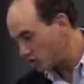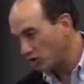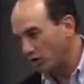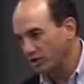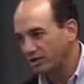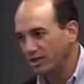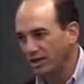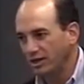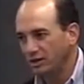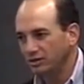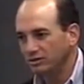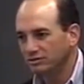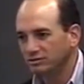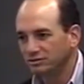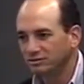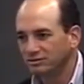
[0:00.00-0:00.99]
started
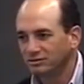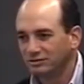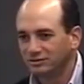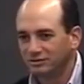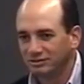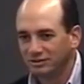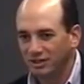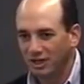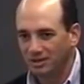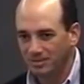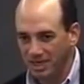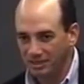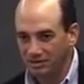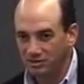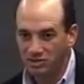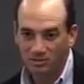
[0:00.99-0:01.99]
there.
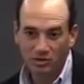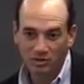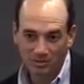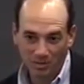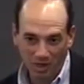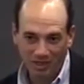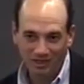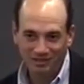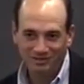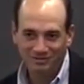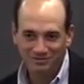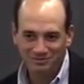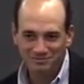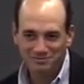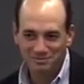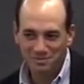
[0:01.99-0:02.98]
I made some good money
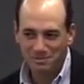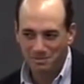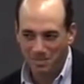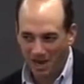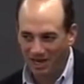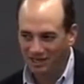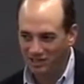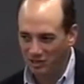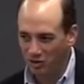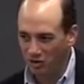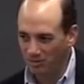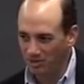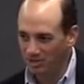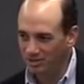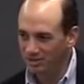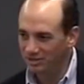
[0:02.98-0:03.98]
buying
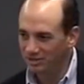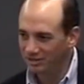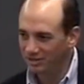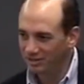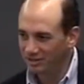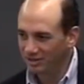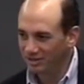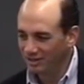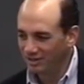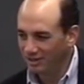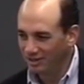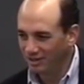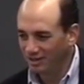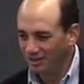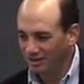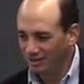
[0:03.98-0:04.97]
cigar butts.
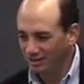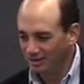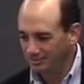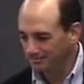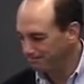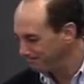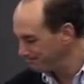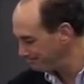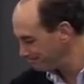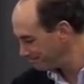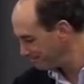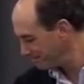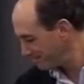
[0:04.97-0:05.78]
And